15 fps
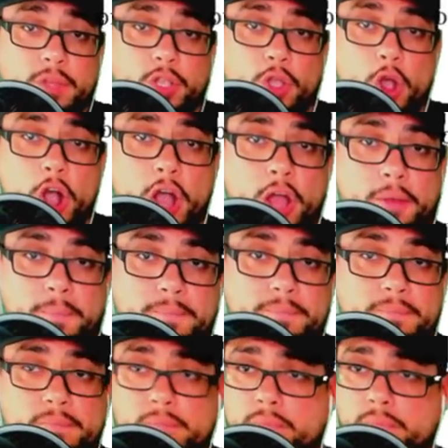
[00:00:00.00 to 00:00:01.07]
Gone.
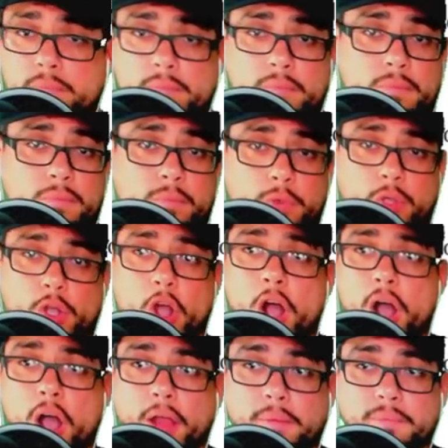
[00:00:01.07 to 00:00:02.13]

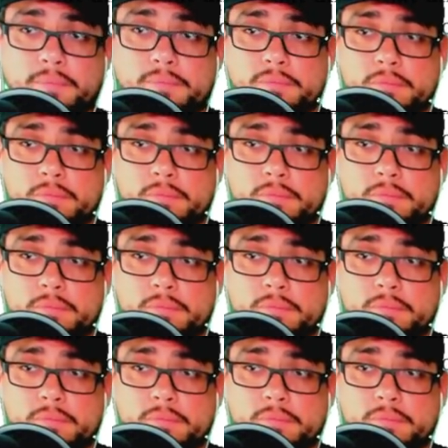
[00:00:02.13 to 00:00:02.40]
Gone.